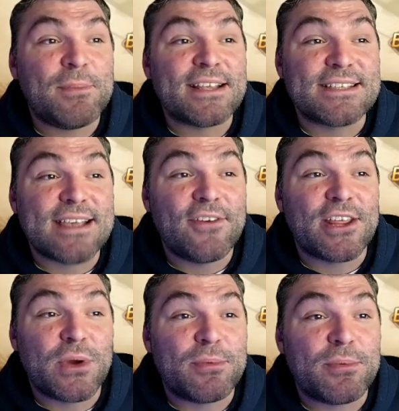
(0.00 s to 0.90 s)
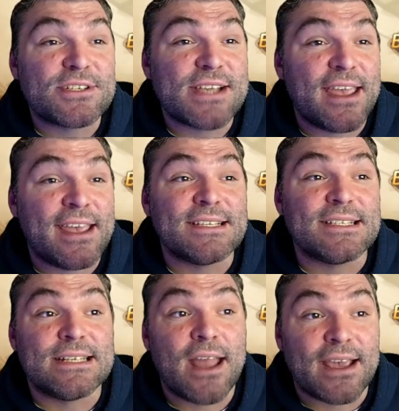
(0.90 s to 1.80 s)
73% is
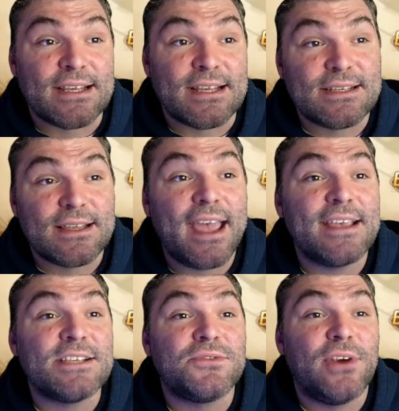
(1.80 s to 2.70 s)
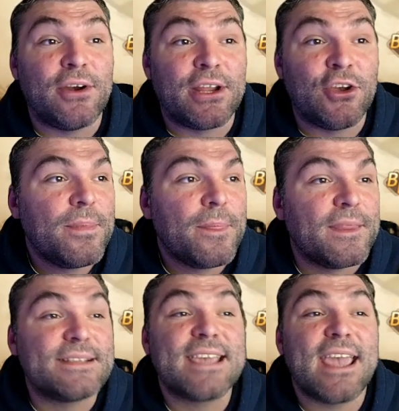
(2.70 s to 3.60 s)
nice. That is very good.
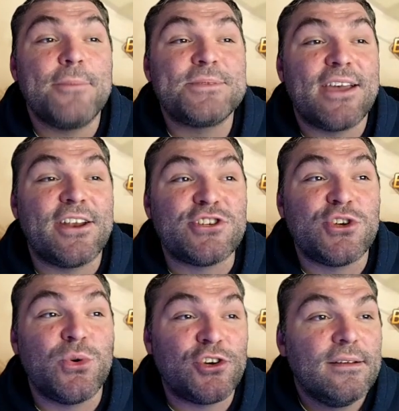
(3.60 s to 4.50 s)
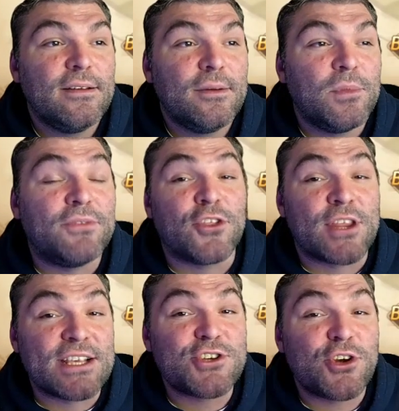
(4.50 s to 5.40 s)
This caps out at 200, but for
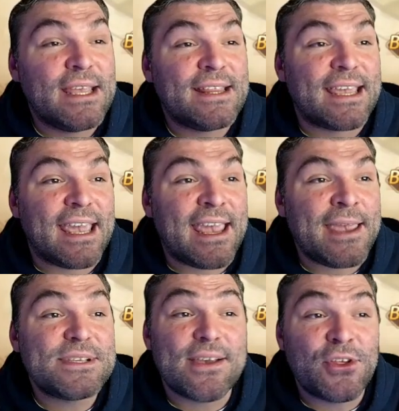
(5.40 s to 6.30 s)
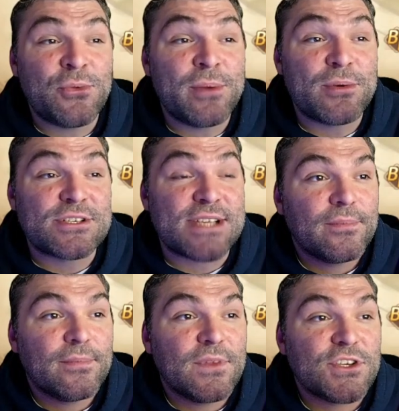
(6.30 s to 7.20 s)
this early in the game,
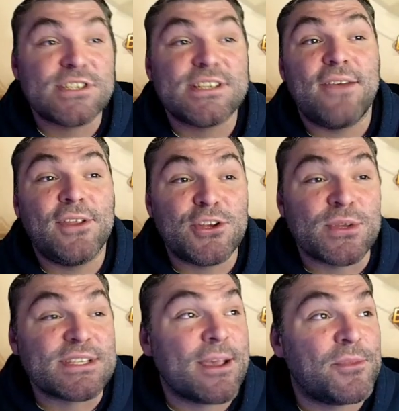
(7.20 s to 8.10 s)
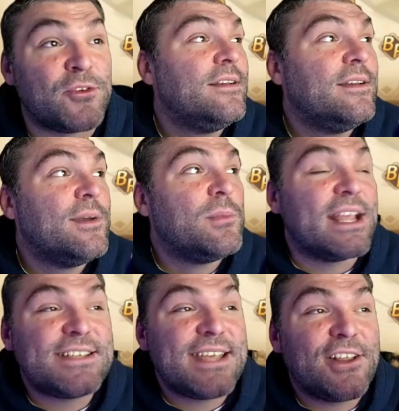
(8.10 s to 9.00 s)
73%, she's definitely doing something right. But
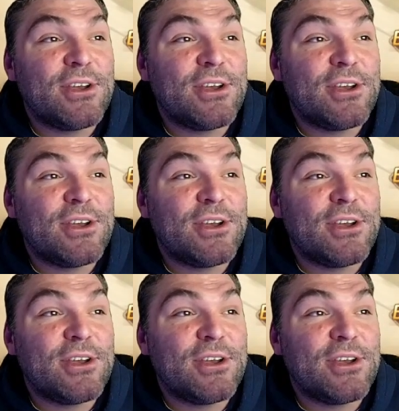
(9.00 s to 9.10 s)
let's take a look at the